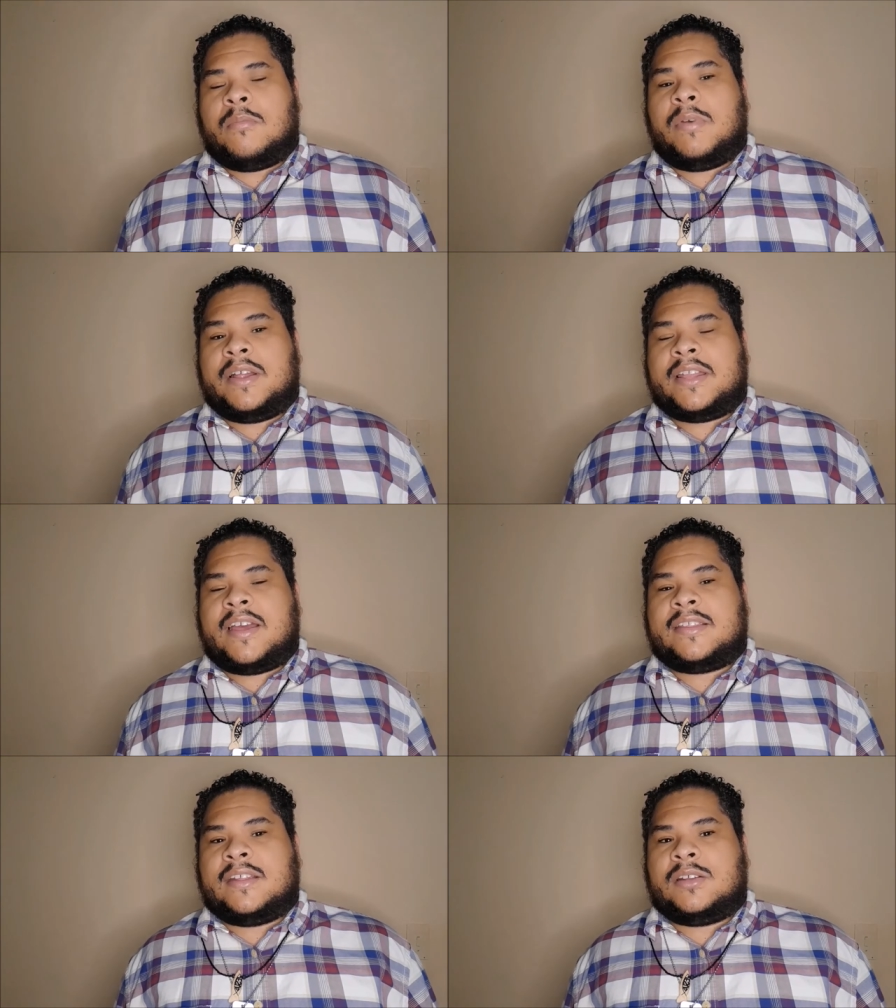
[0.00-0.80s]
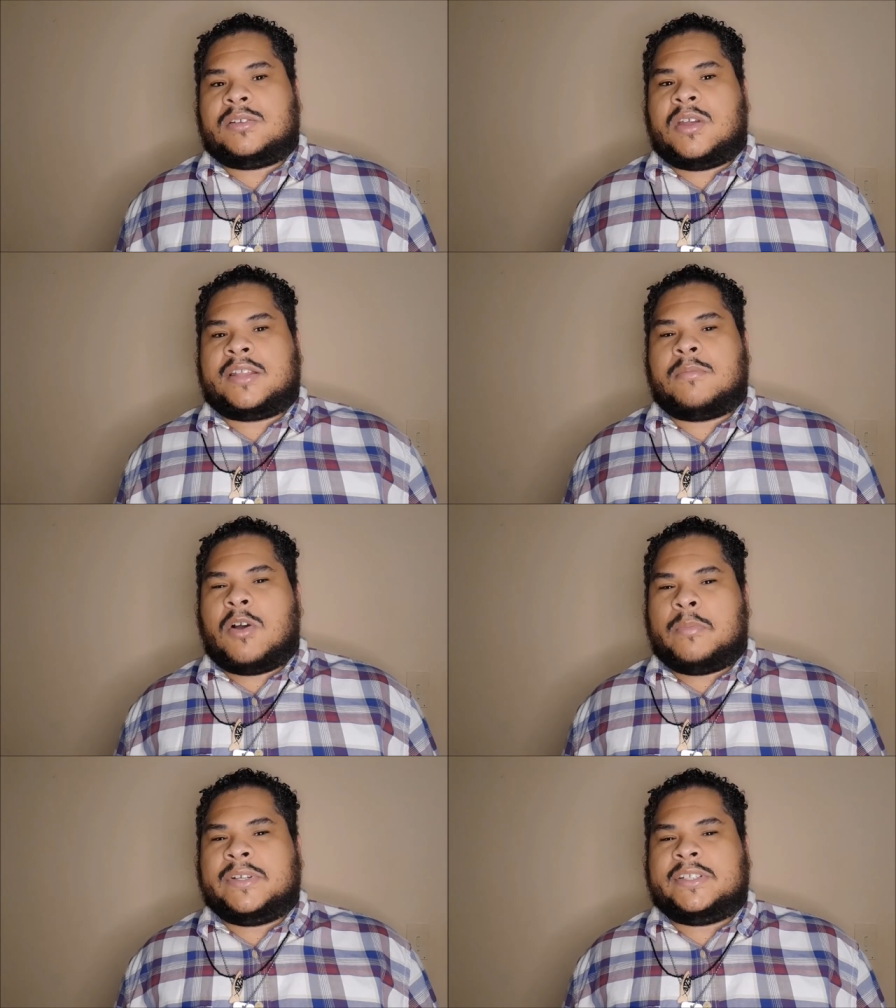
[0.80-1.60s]
But I think at the
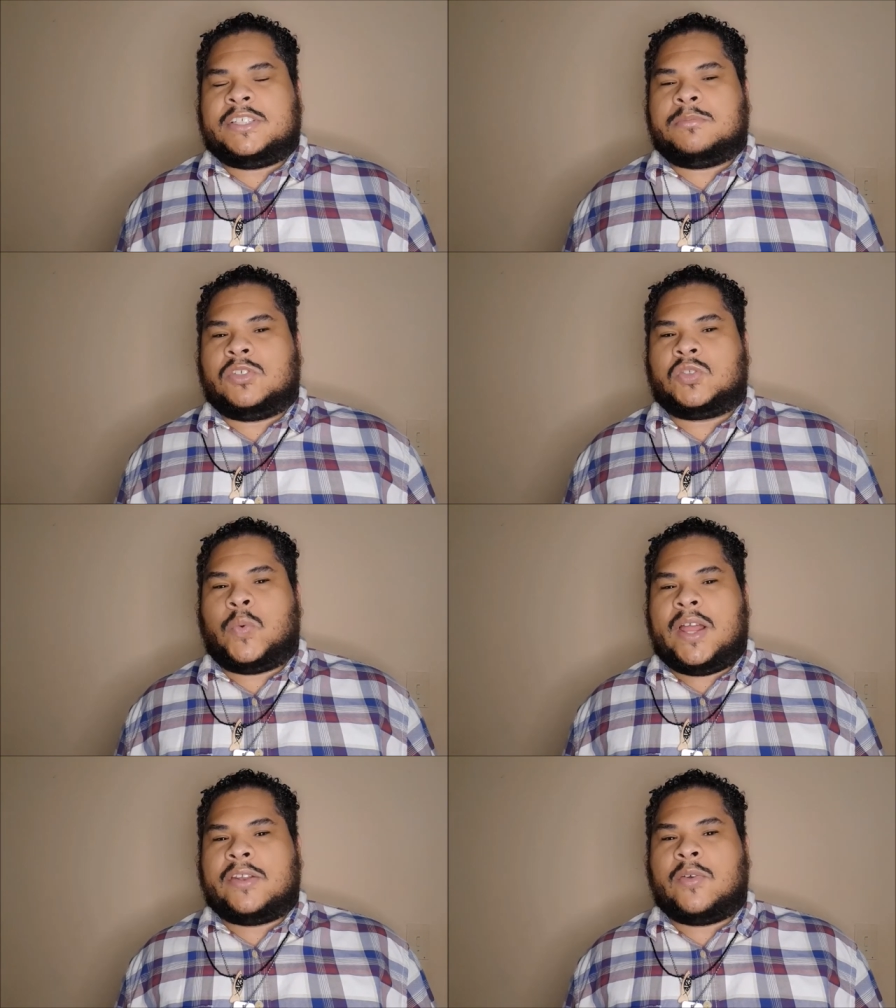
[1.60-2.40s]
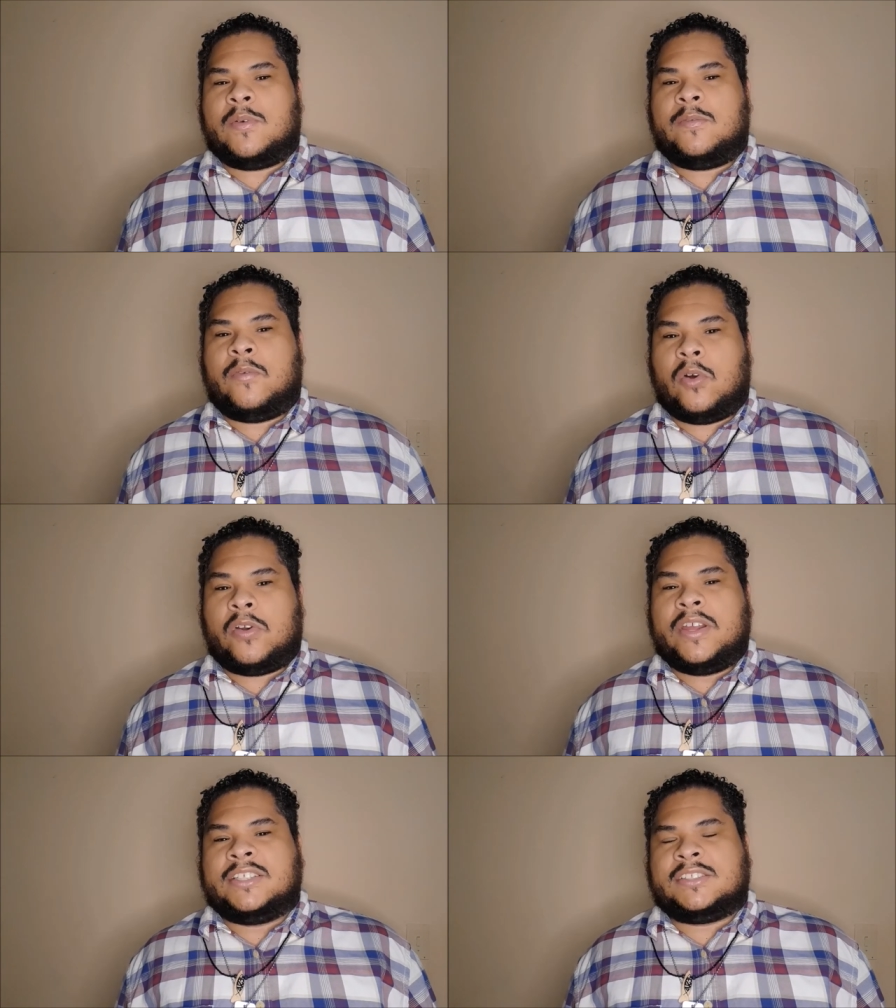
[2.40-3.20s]
moment he's most well known
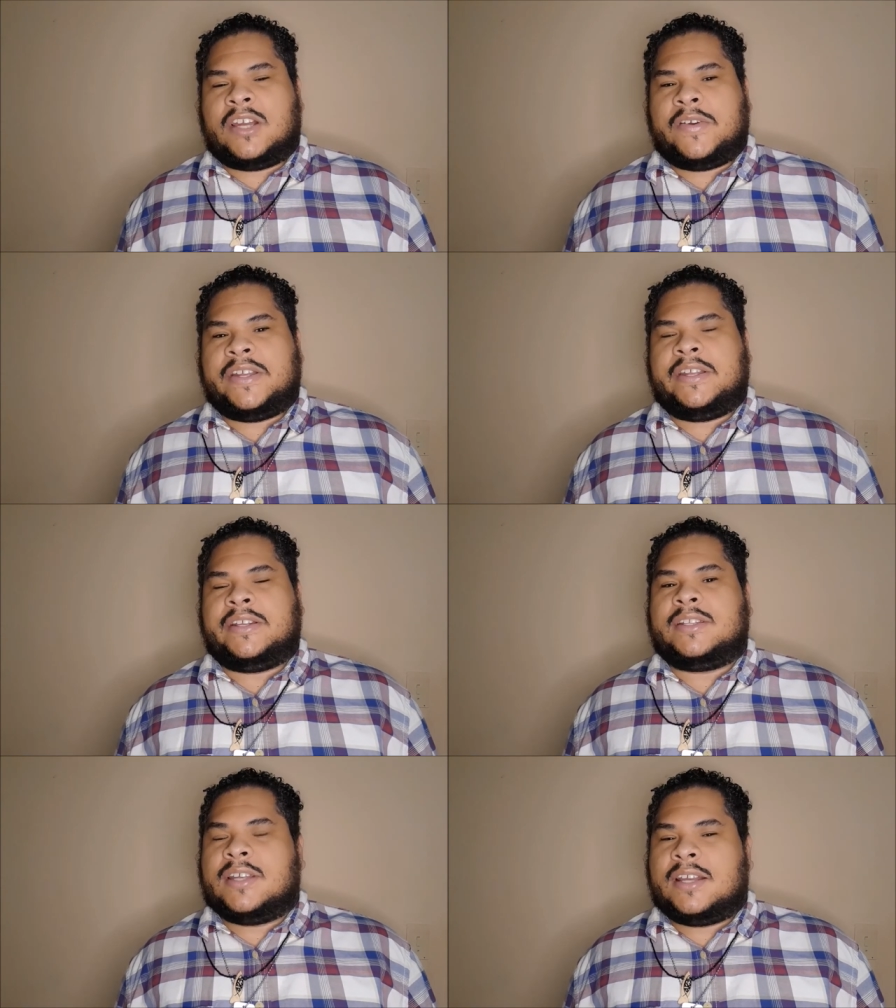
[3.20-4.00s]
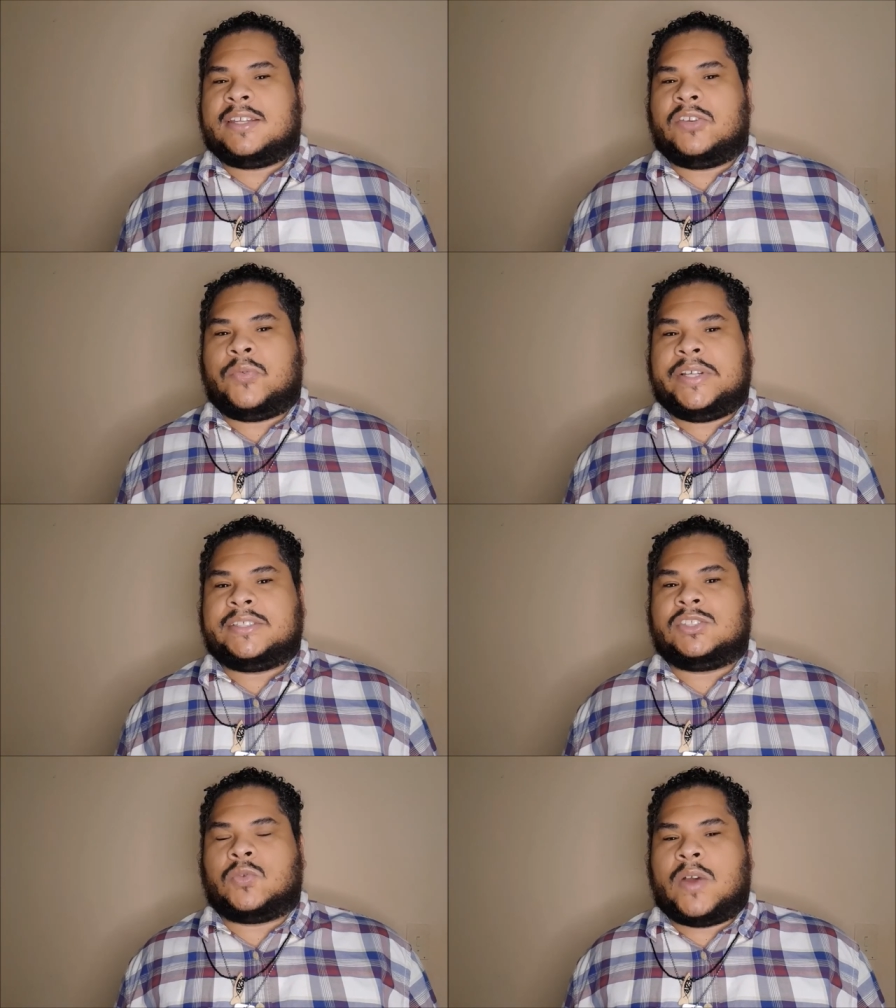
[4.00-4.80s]
for starring in thirteen
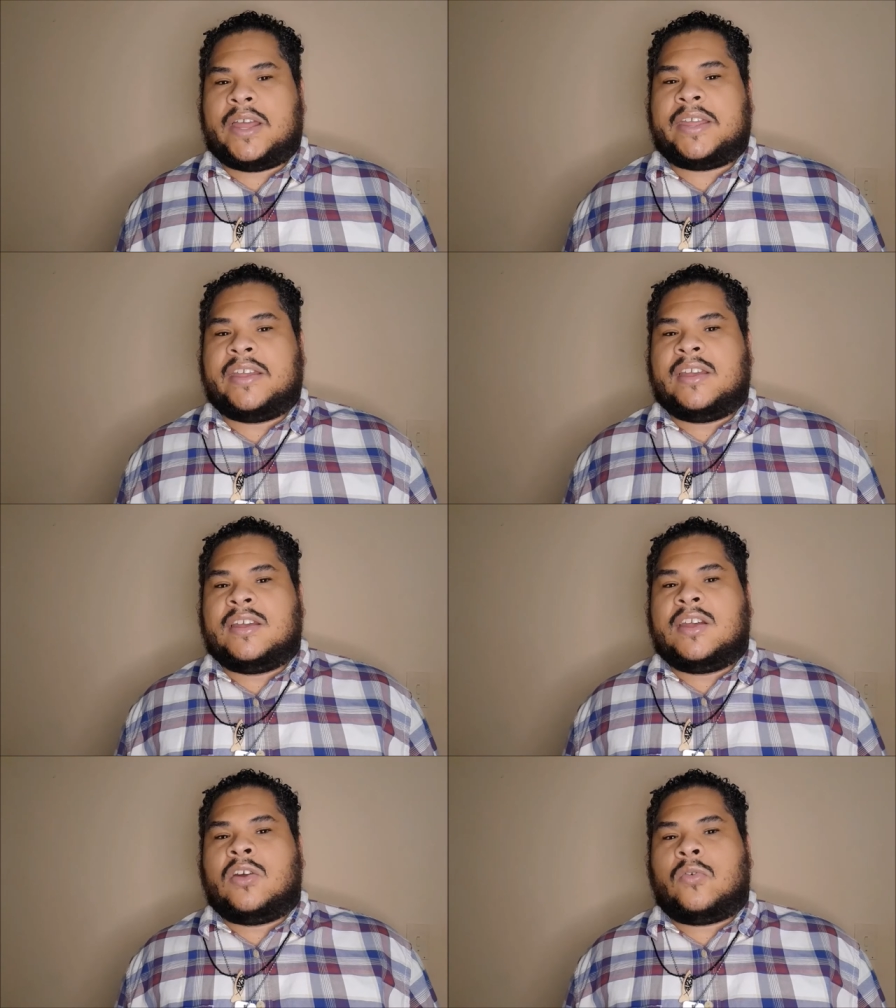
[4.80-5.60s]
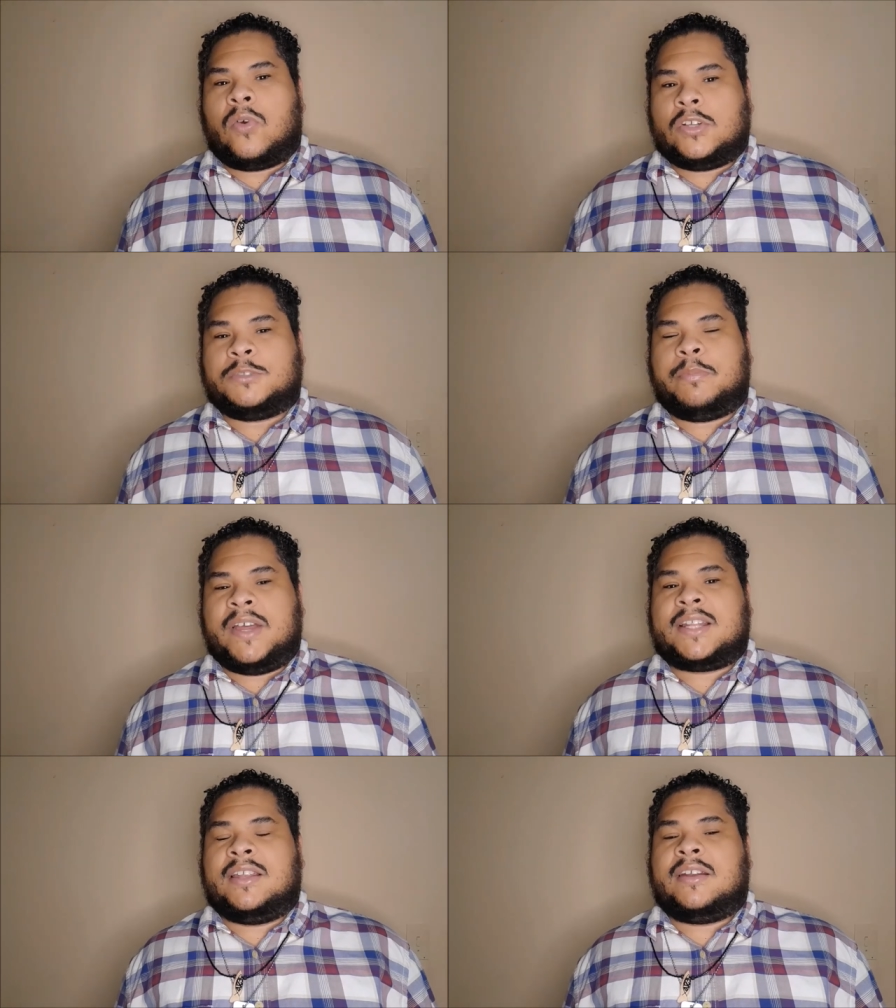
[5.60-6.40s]
Reasons Why, Ross
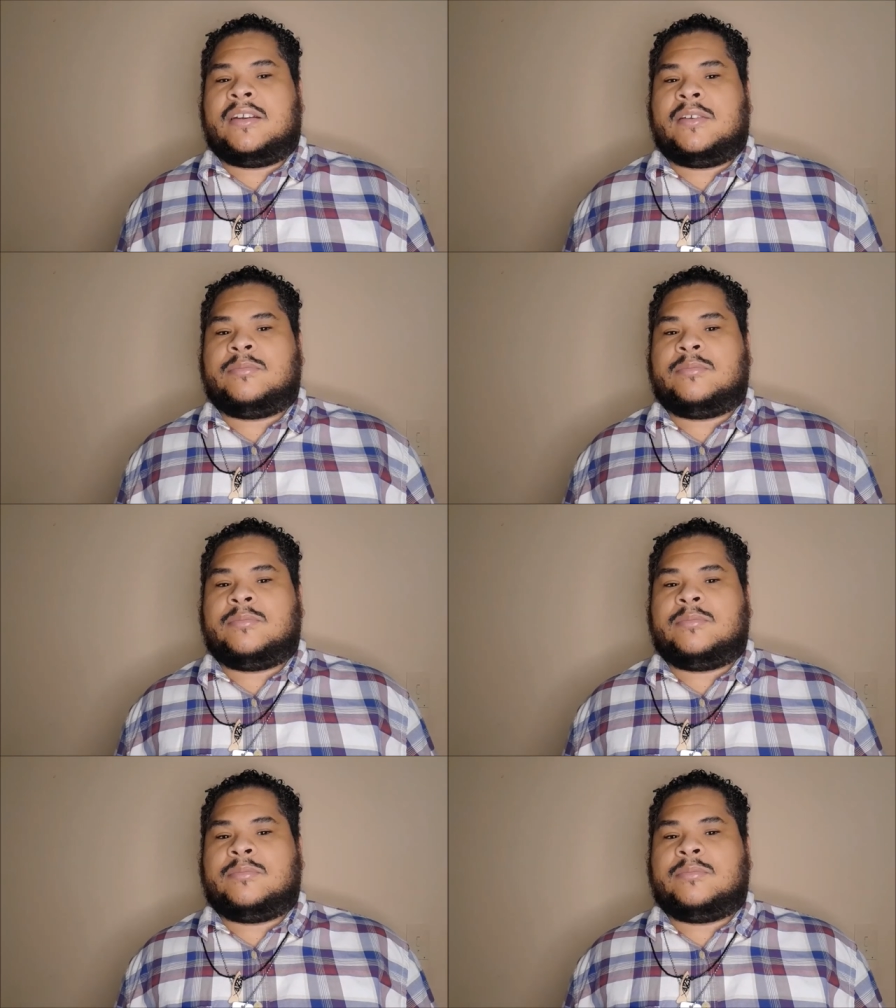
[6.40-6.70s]
Butler.